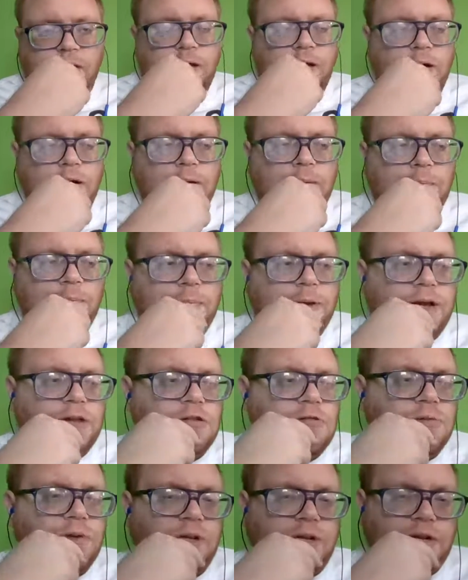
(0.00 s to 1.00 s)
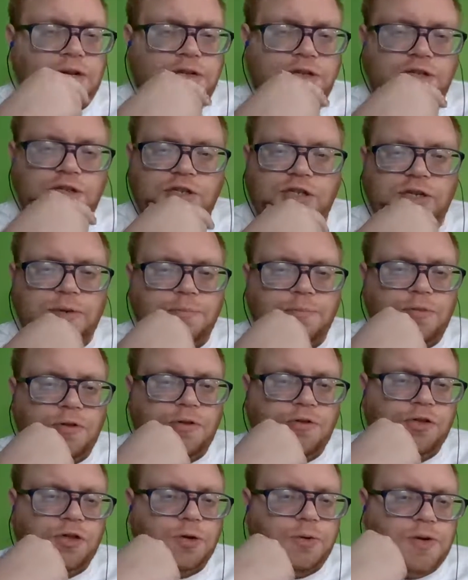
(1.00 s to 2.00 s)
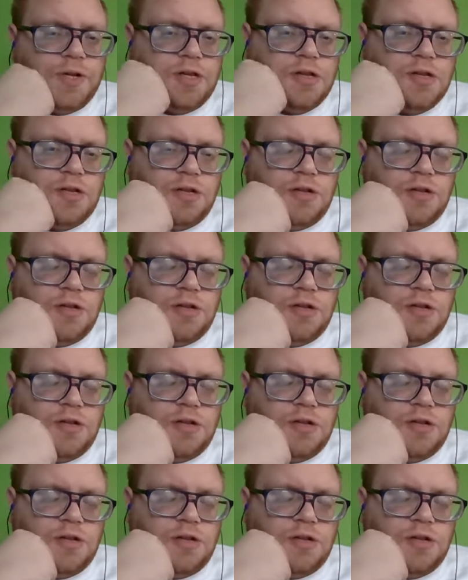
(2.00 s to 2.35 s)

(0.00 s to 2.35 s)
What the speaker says: Ben's relationship with Truist